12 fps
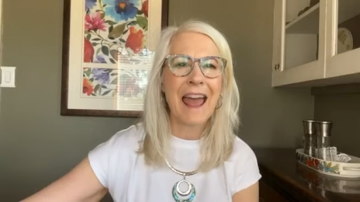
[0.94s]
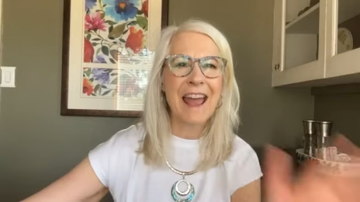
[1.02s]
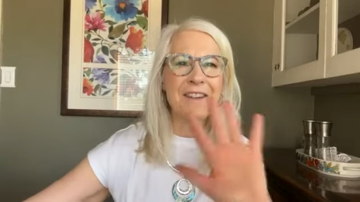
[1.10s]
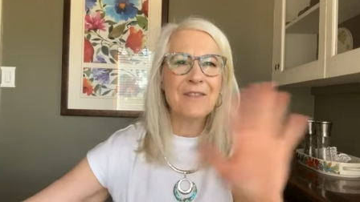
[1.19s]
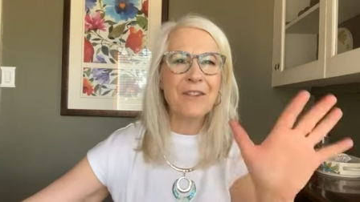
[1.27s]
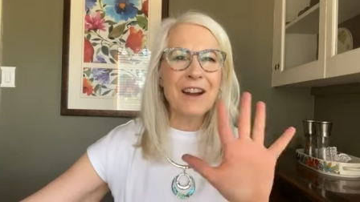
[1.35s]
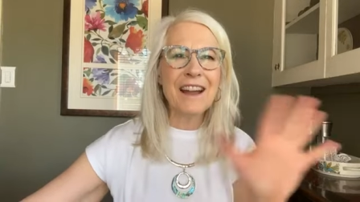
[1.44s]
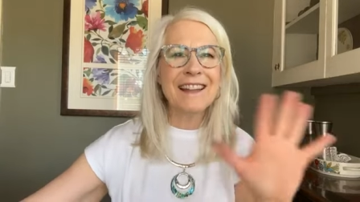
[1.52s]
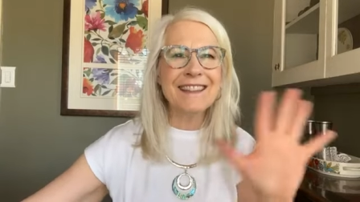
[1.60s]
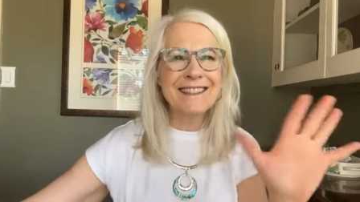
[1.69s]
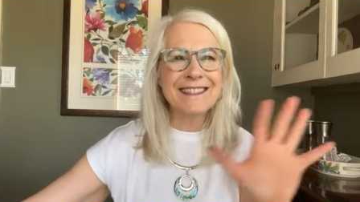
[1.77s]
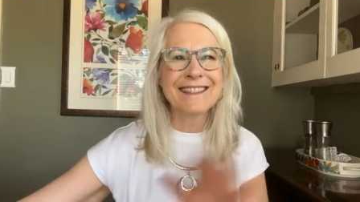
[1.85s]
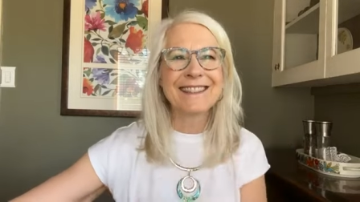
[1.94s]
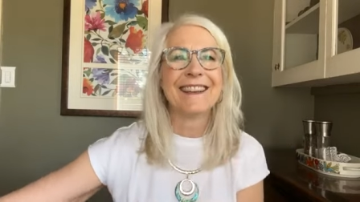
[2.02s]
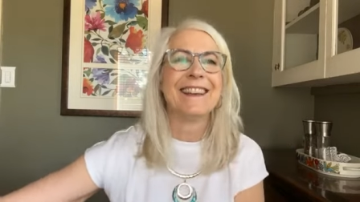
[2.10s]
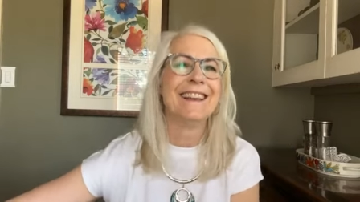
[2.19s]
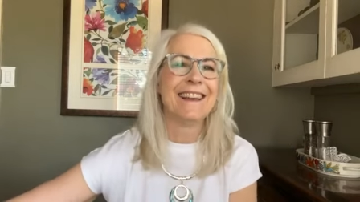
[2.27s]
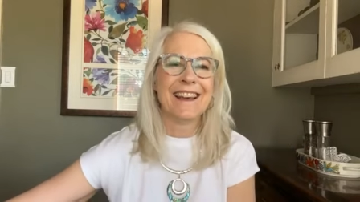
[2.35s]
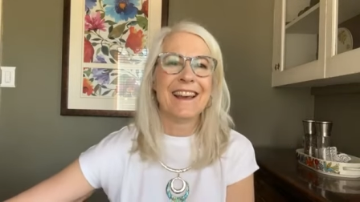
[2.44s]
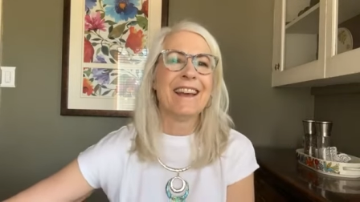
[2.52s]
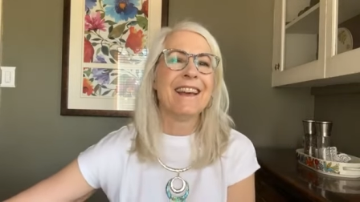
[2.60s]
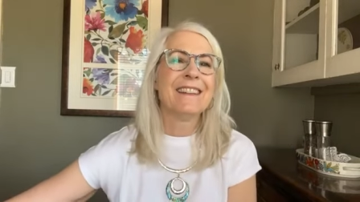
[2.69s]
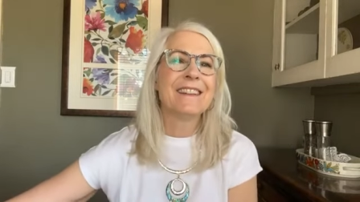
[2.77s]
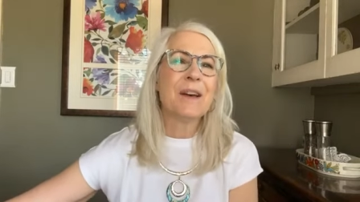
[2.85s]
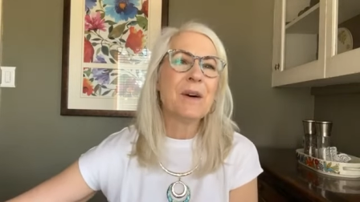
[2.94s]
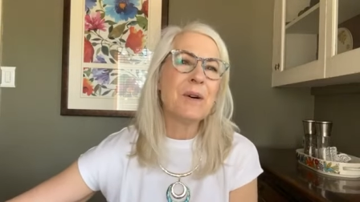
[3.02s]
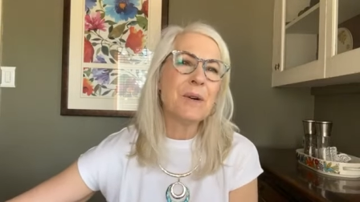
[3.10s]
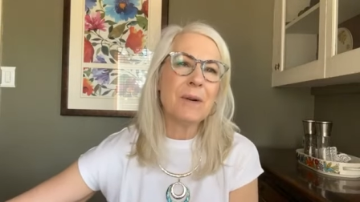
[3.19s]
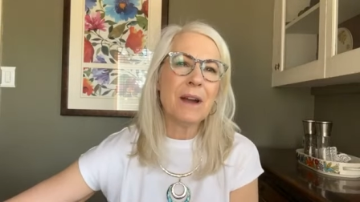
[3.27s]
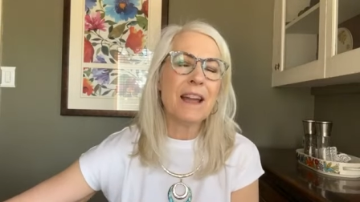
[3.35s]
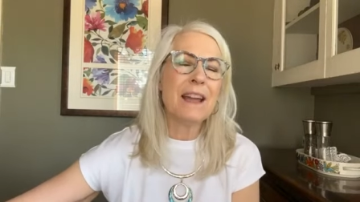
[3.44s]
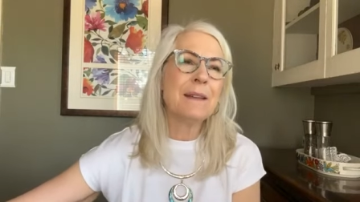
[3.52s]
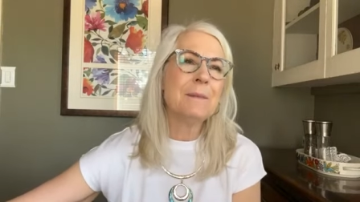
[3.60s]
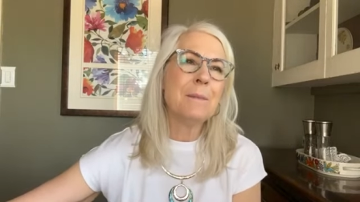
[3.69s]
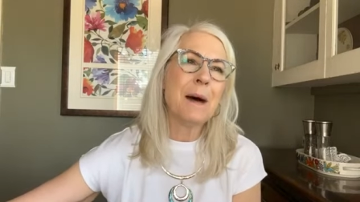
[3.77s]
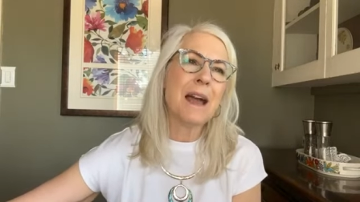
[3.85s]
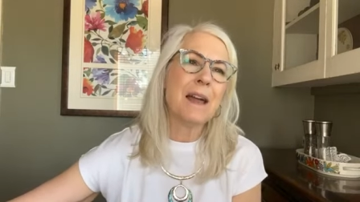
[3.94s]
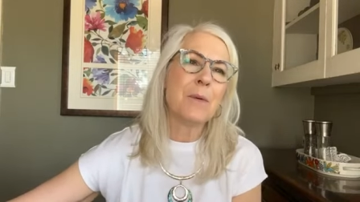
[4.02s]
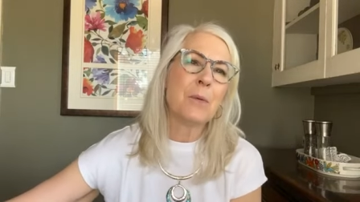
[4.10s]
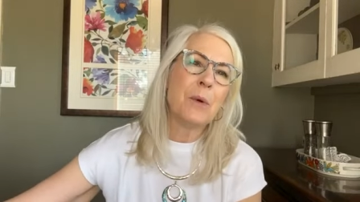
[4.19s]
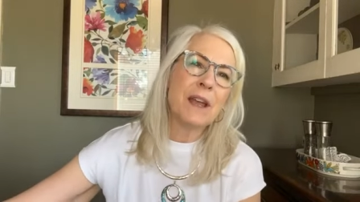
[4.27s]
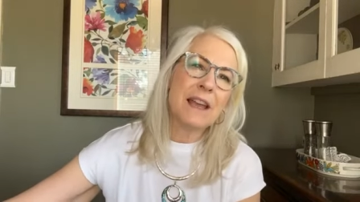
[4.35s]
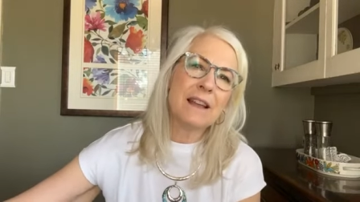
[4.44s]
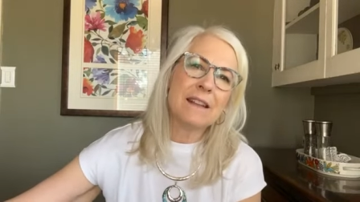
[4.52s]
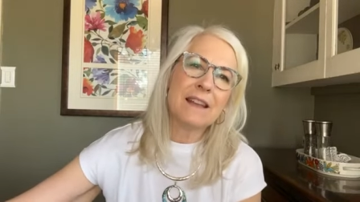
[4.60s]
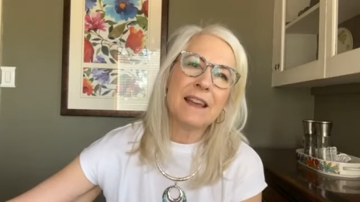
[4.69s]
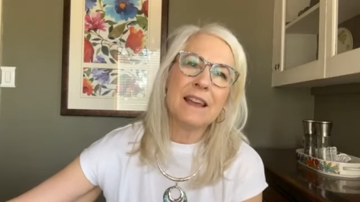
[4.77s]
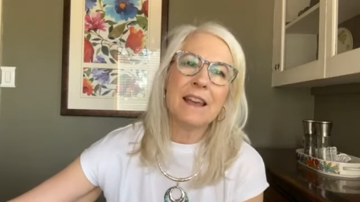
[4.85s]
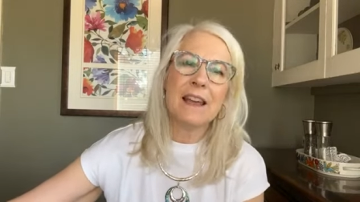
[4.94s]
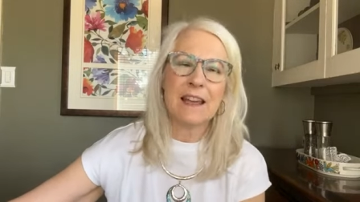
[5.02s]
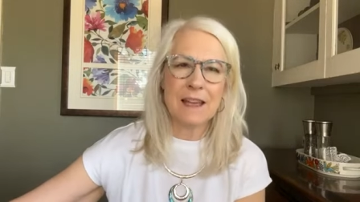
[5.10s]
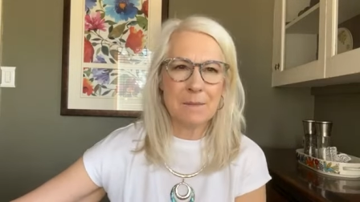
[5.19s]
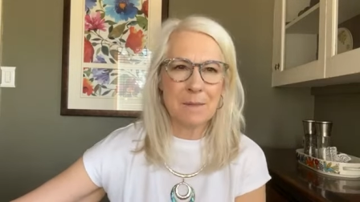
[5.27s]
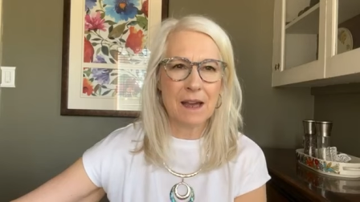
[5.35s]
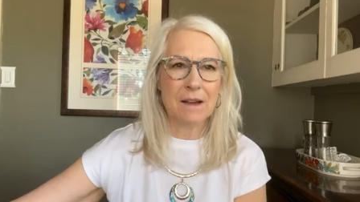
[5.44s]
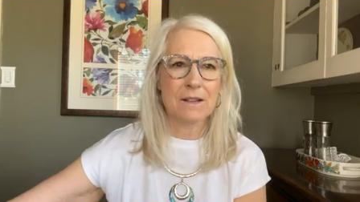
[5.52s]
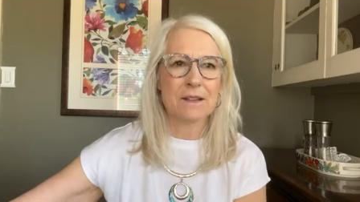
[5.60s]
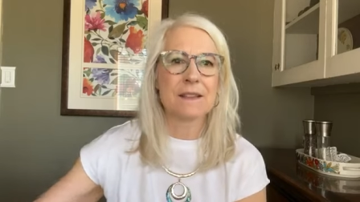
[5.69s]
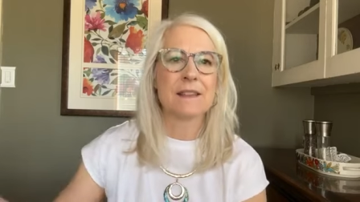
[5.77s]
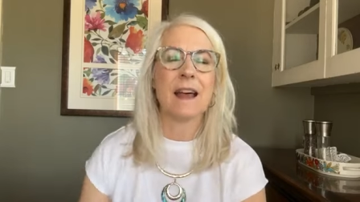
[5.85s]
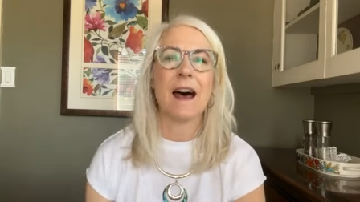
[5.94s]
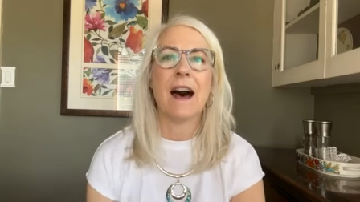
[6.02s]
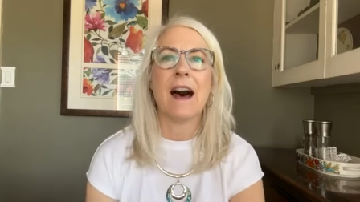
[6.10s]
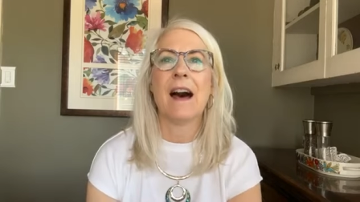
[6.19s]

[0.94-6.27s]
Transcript: Hey friends! So in my weekly emails,